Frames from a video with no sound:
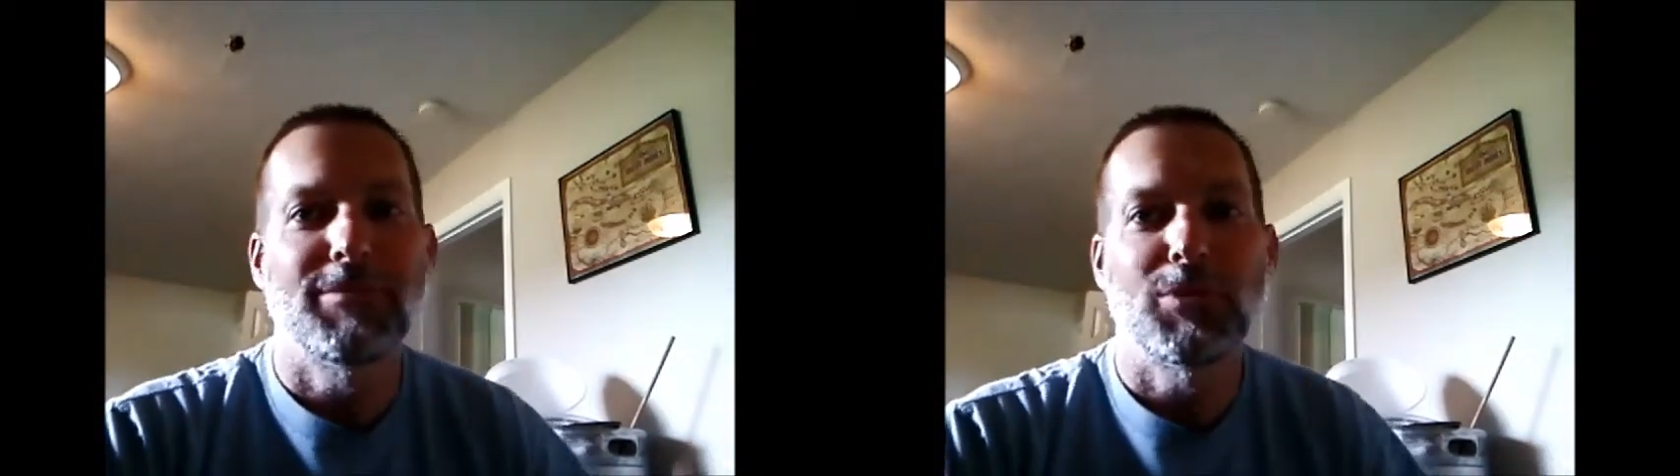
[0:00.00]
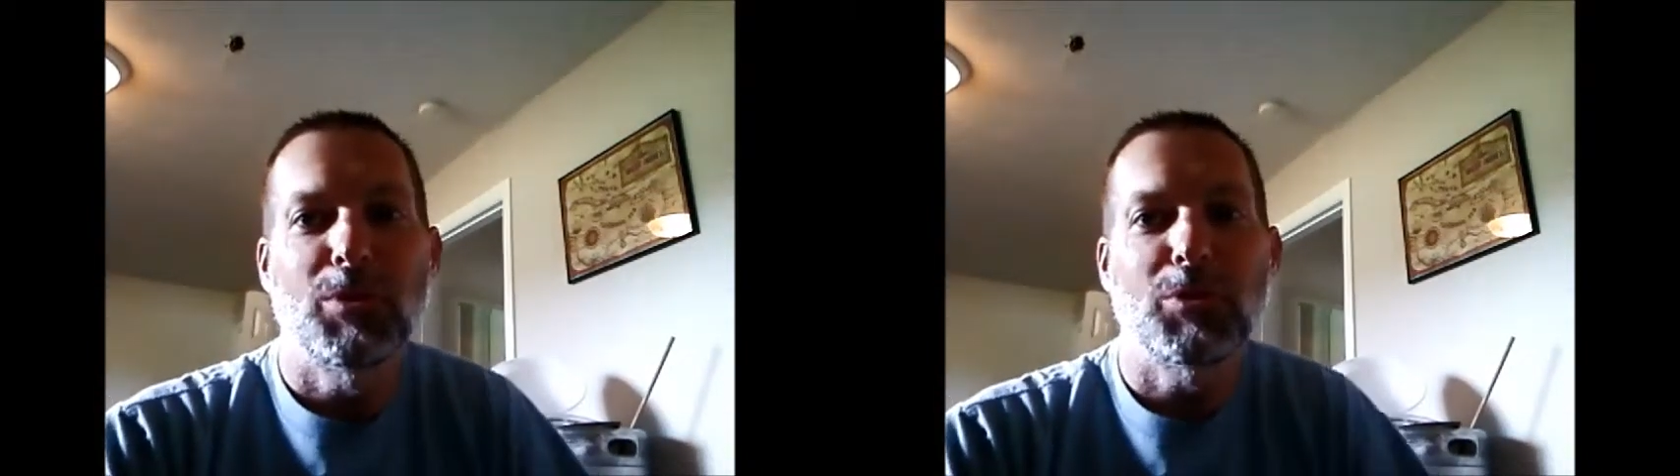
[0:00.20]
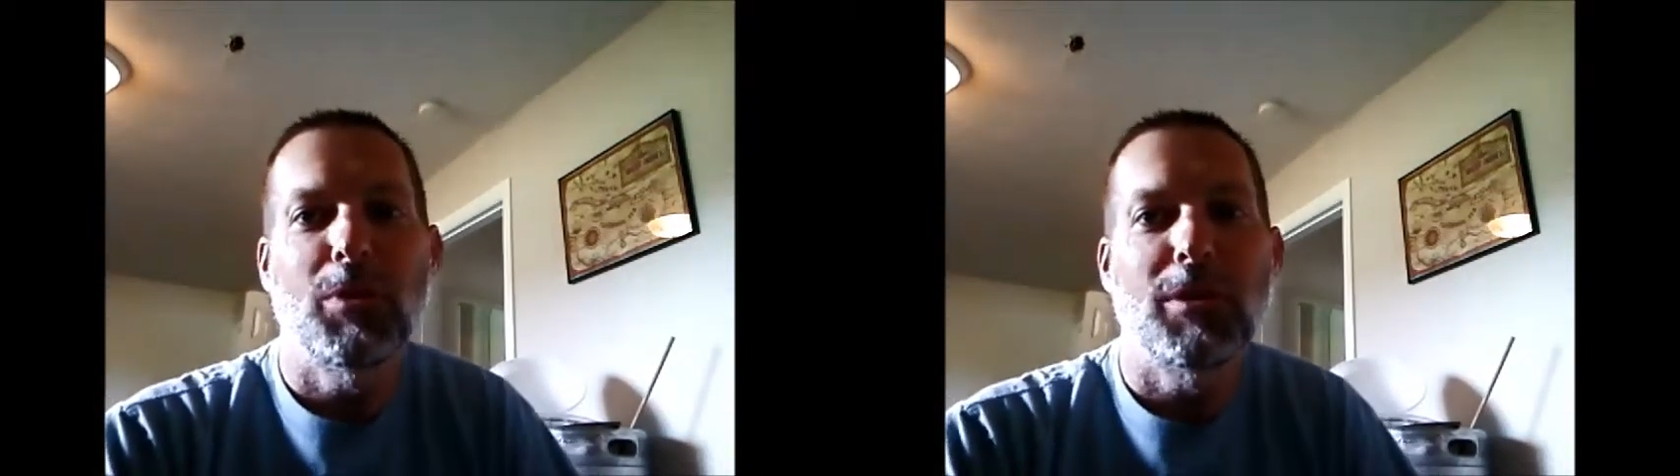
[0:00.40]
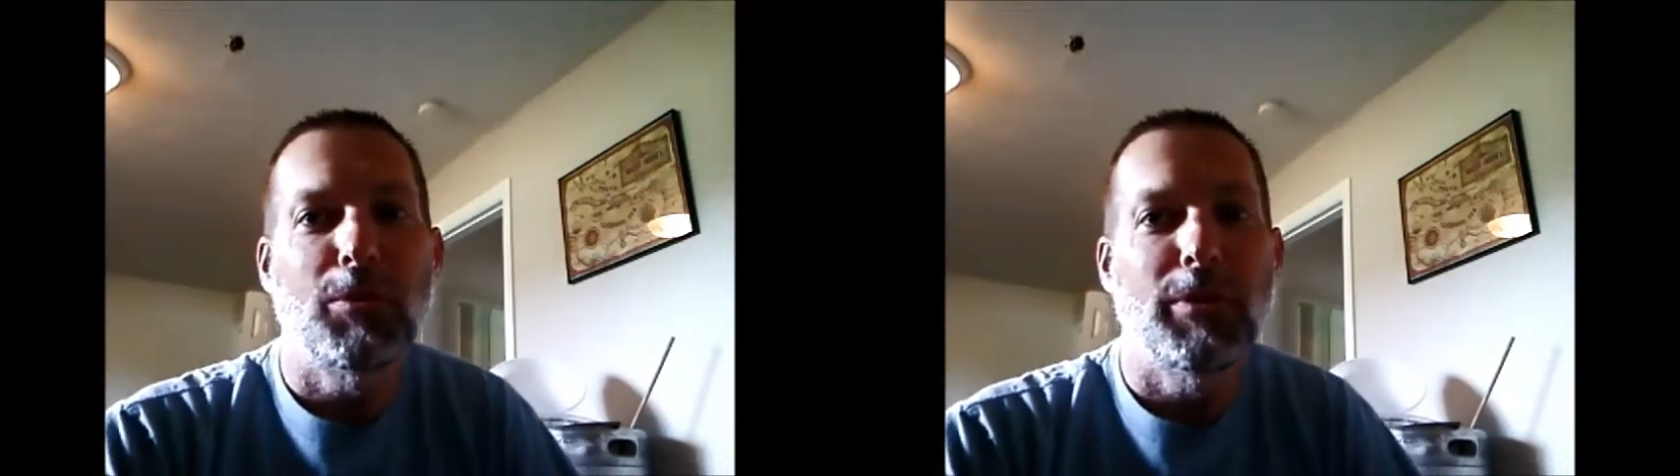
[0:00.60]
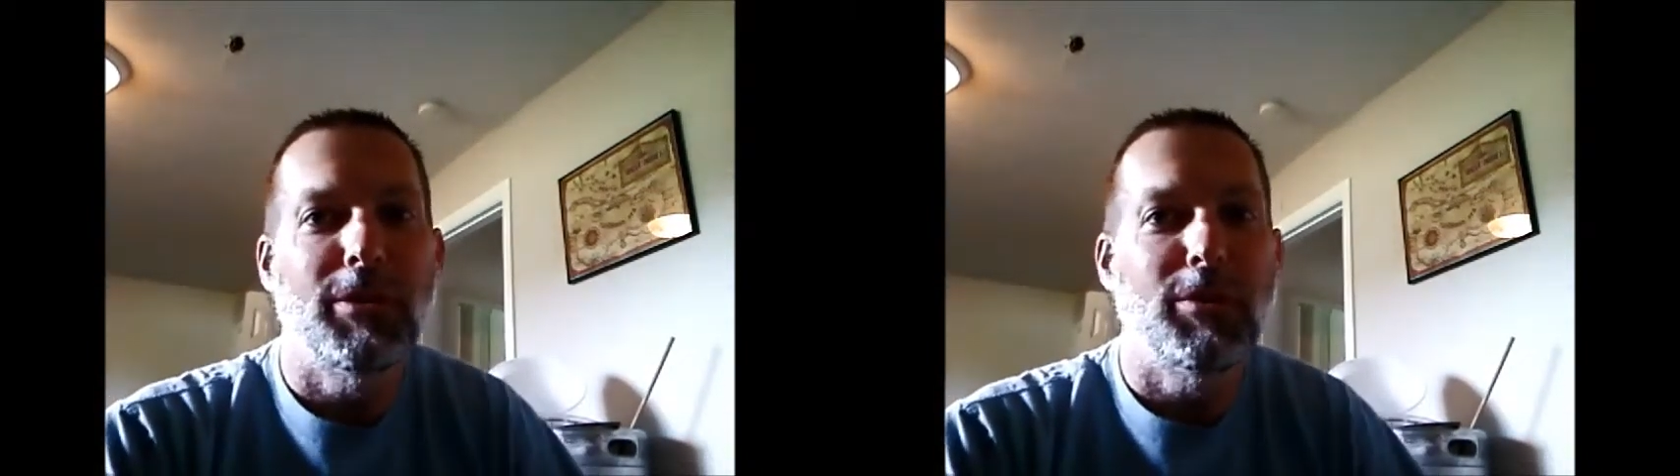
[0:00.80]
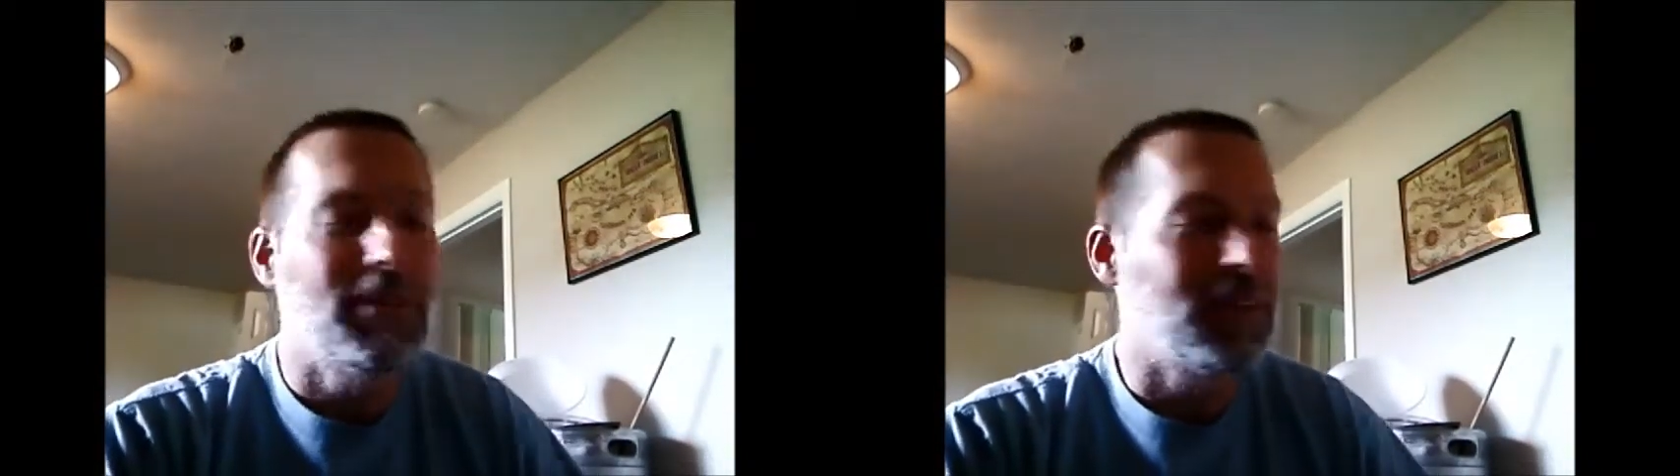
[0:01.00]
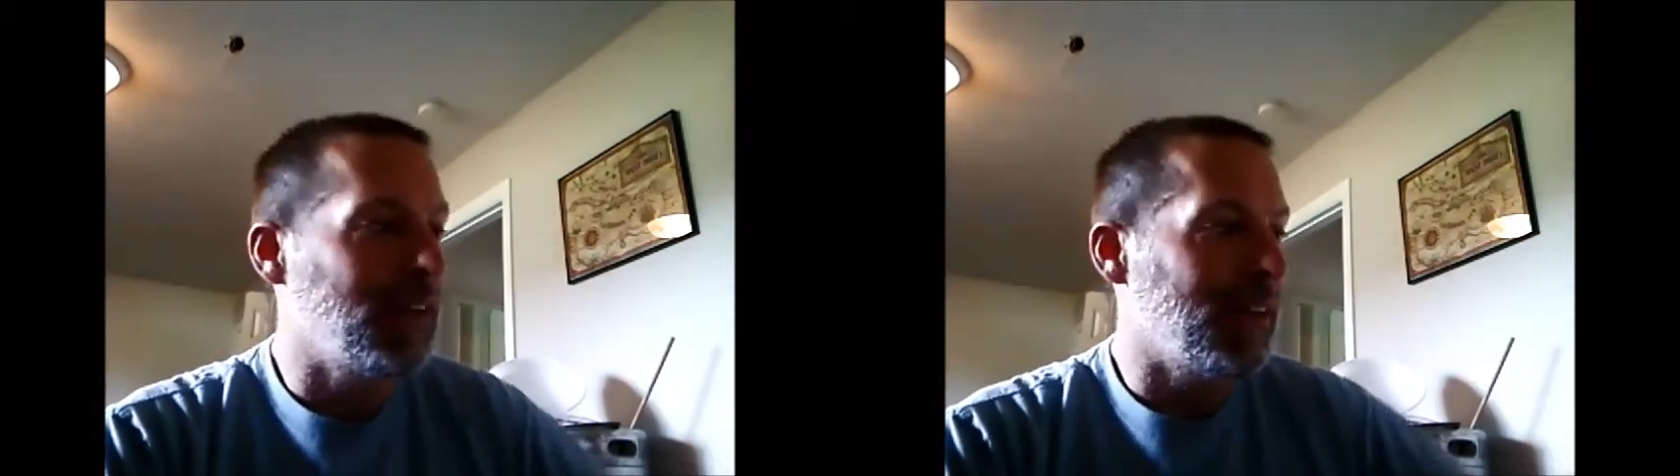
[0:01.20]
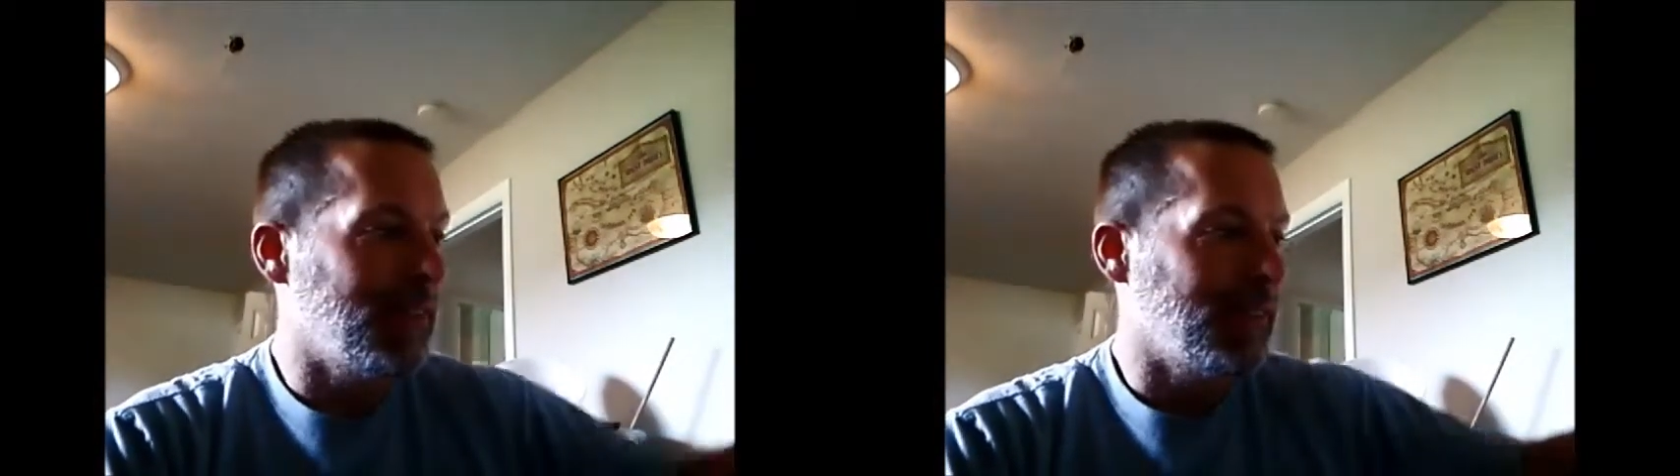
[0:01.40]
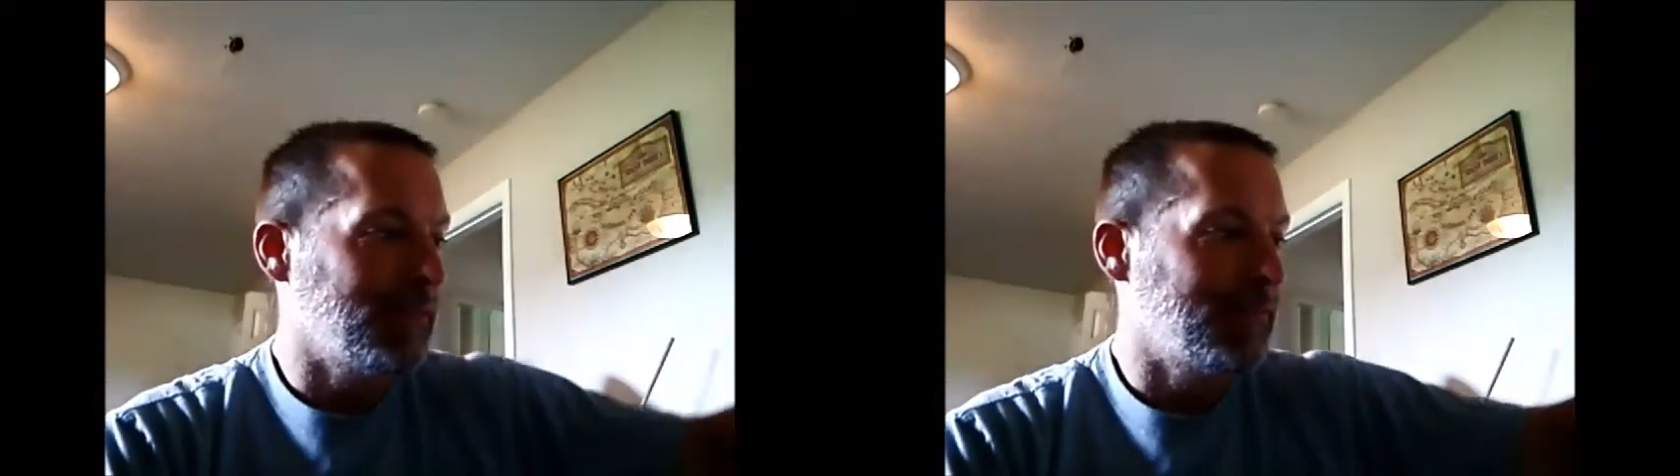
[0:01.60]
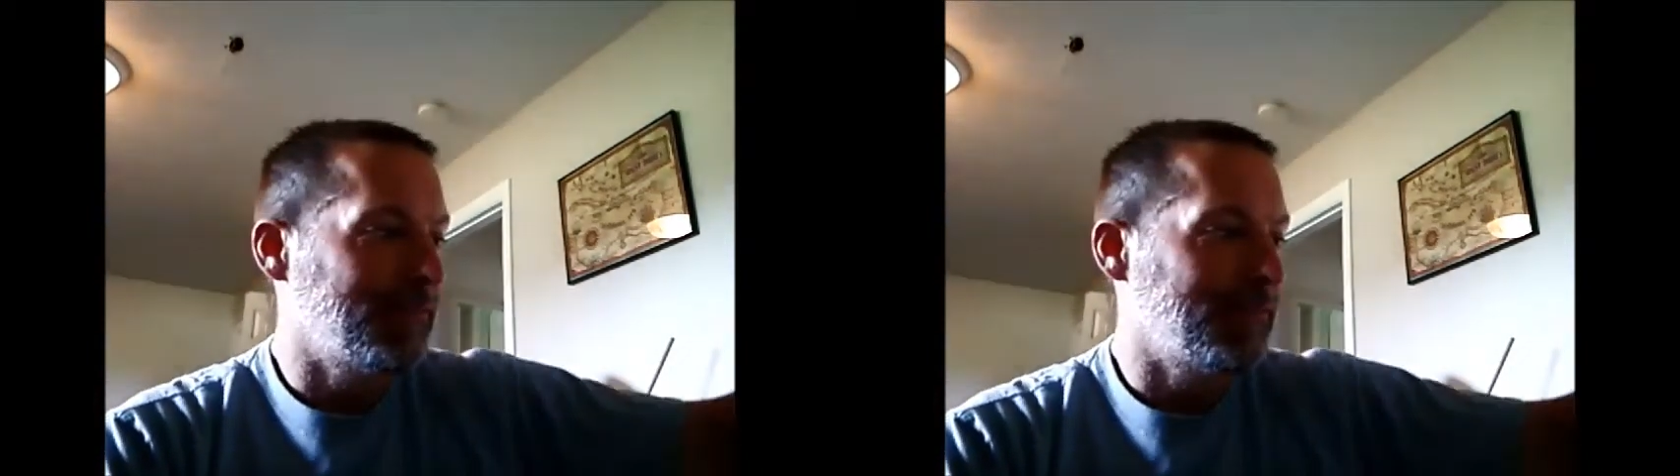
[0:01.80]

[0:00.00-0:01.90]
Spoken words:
So which one are we doing today?